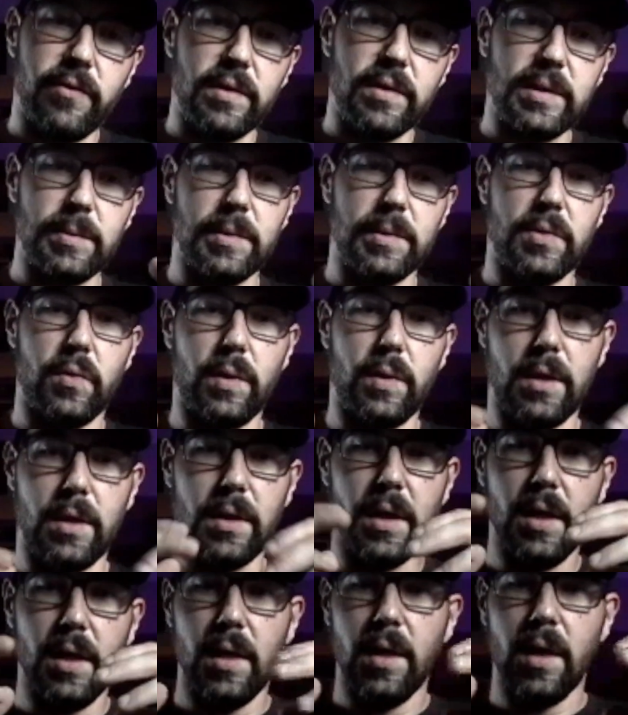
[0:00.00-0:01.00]

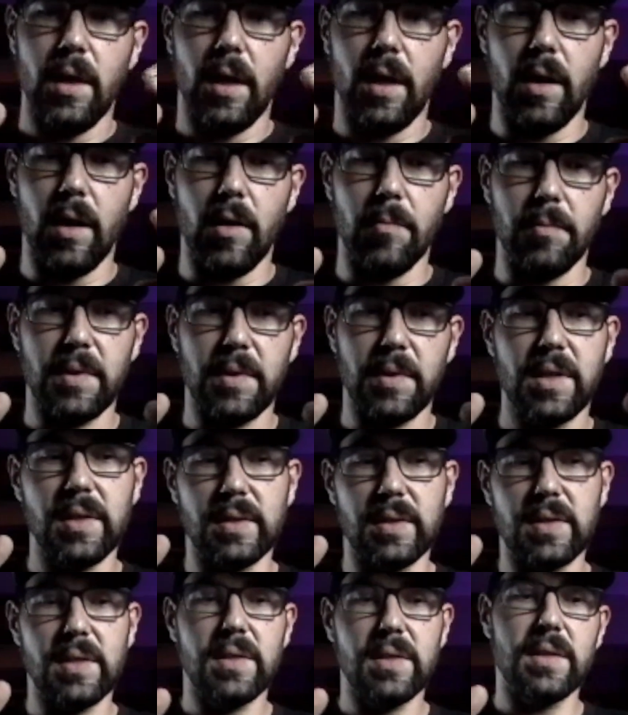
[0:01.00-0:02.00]
between
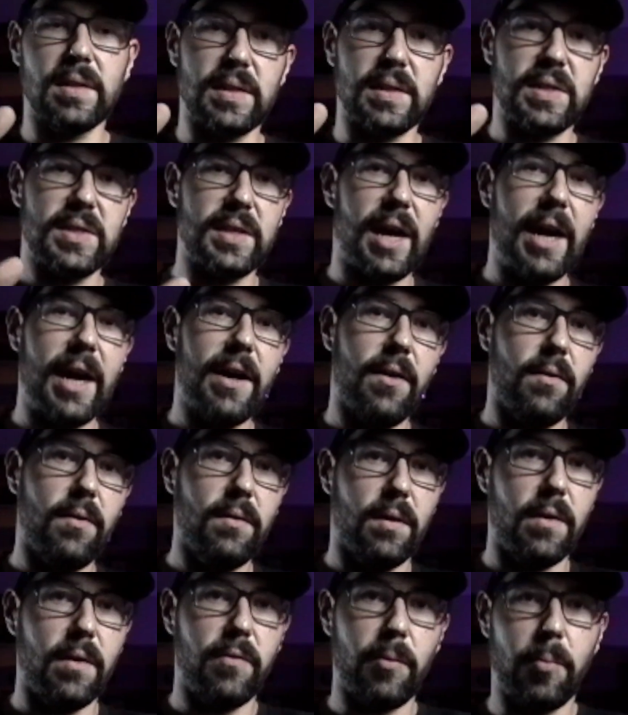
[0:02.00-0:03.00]
consistent
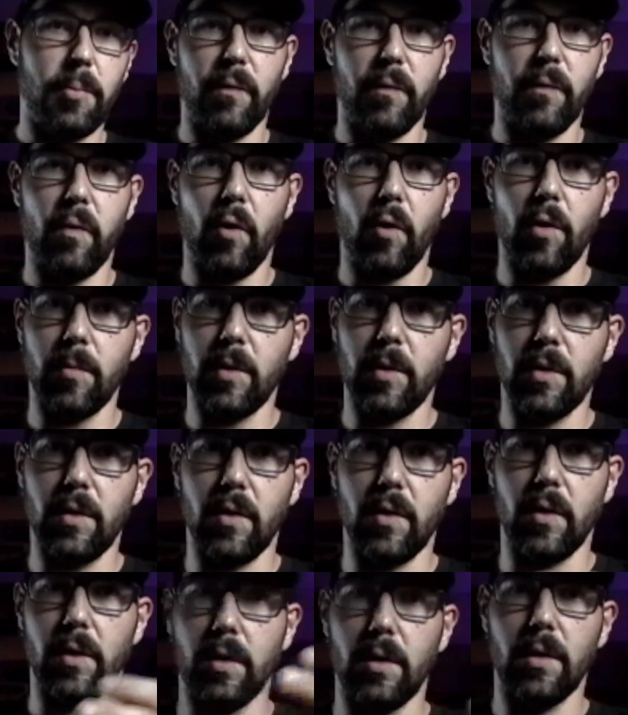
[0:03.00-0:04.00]
style of a performer
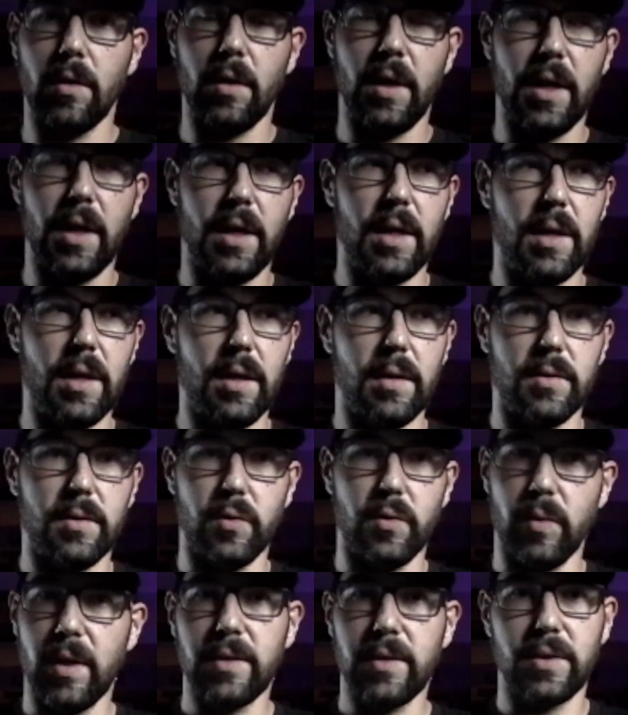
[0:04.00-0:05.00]
or a
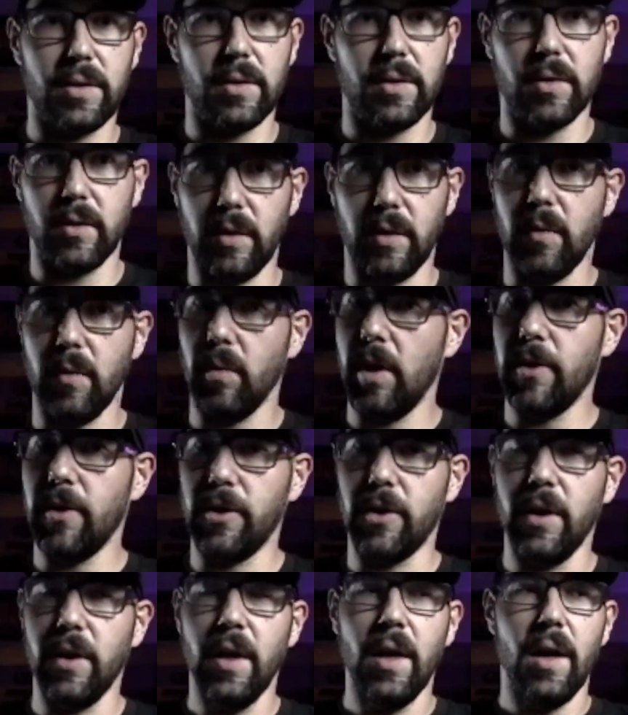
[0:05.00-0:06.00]
director or a
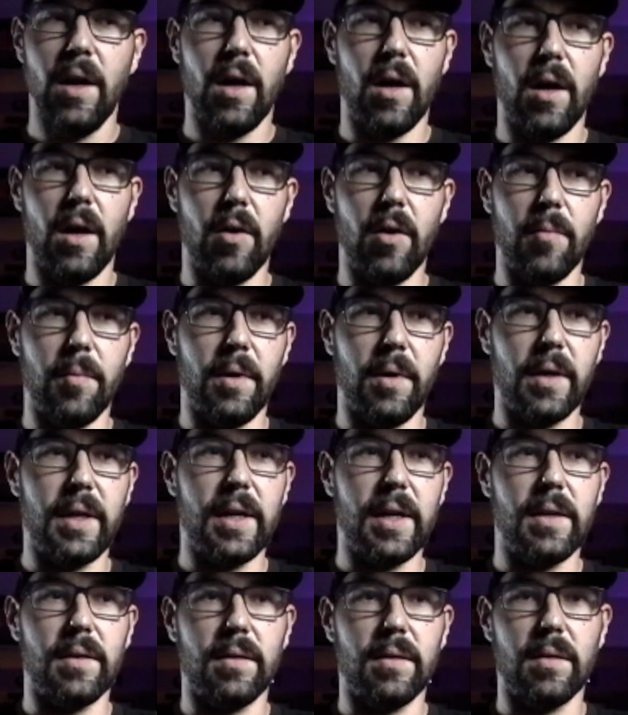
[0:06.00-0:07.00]
writer.
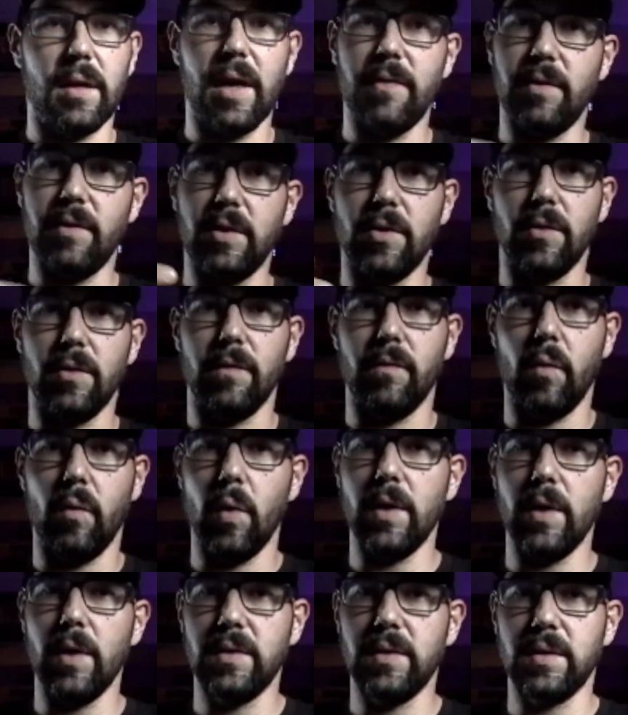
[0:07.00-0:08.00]
Again, having your
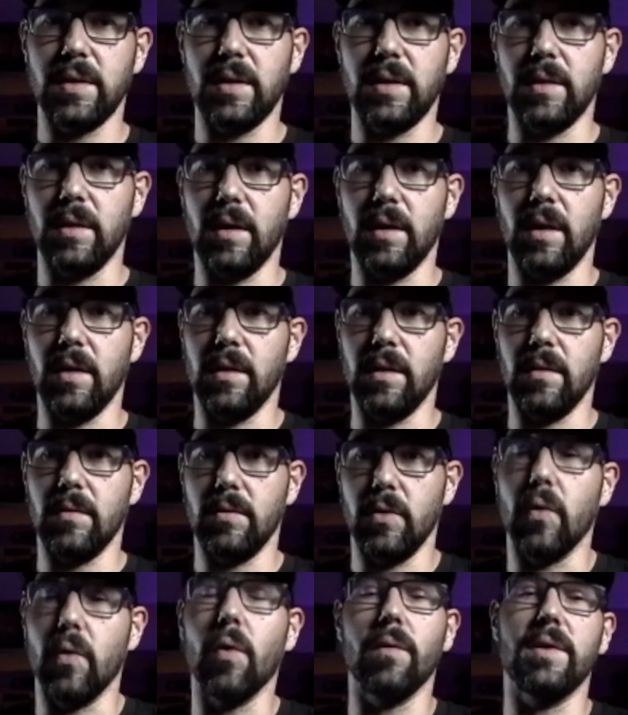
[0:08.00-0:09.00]
voice,
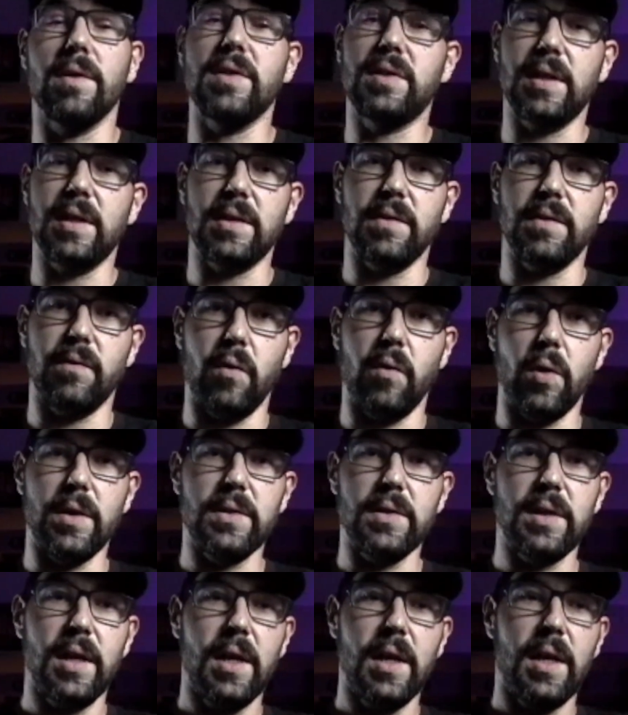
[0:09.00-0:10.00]
your own distinctive
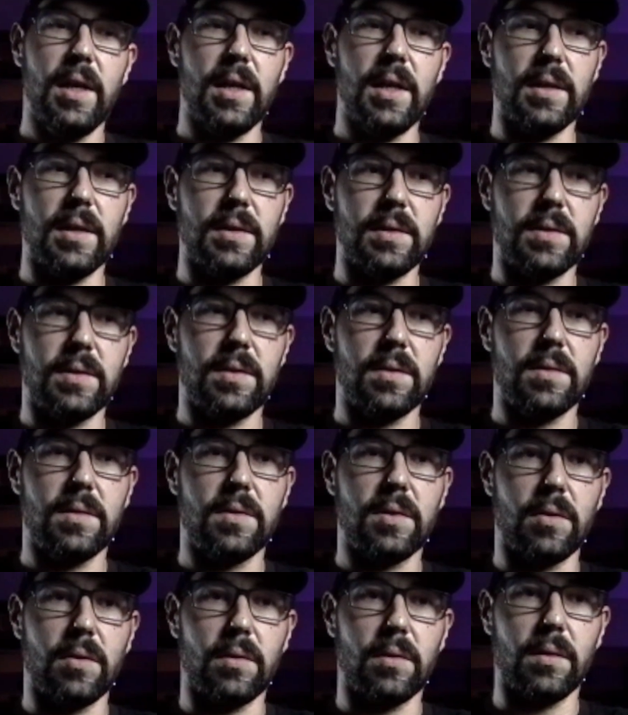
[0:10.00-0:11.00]
voice, is
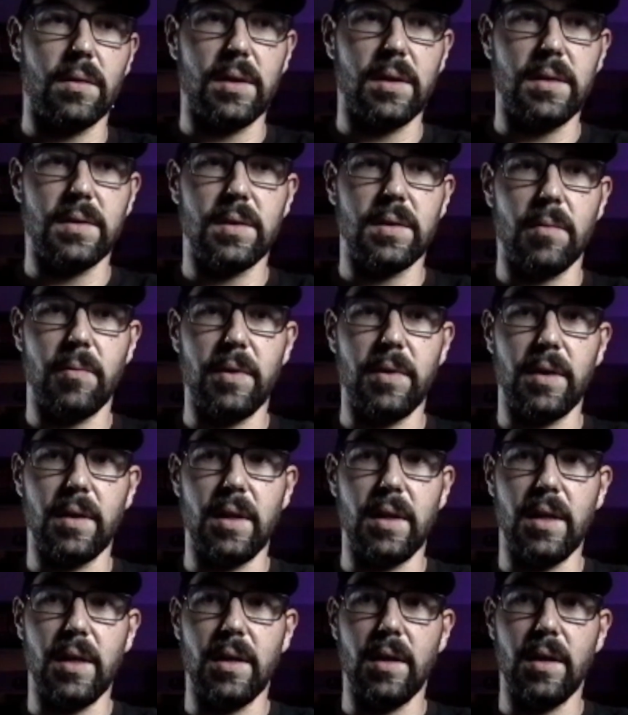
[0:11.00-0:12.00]
certainly something that